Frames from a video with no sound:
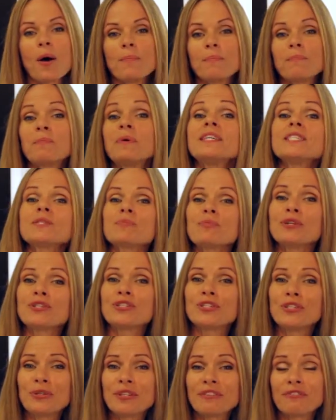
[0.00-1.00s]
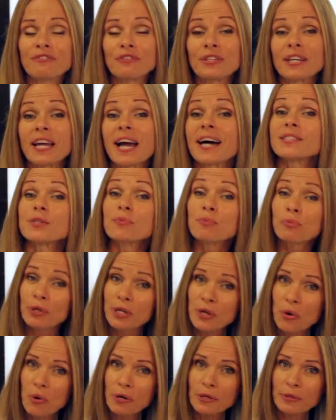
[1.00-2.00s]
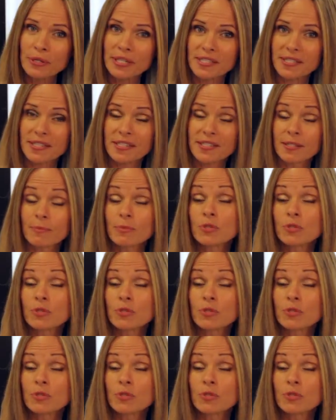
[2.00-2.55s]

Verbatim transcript: Peace Bridge Duty Free has a pre-ordering system